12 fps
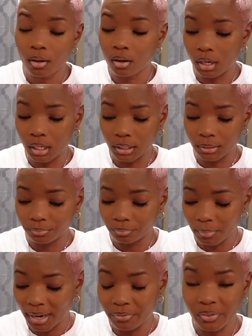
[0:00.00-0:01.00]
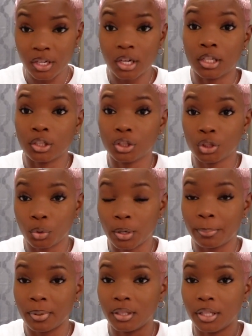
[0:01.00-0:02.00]
My feet are
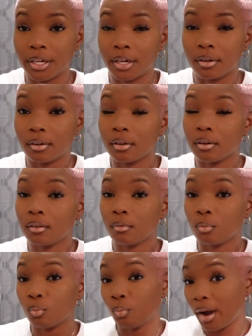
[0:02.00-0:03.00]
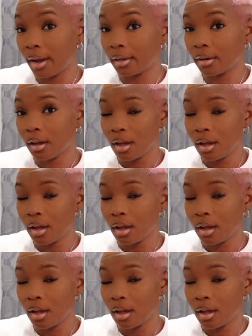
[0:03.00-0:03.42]
short, but they're wide.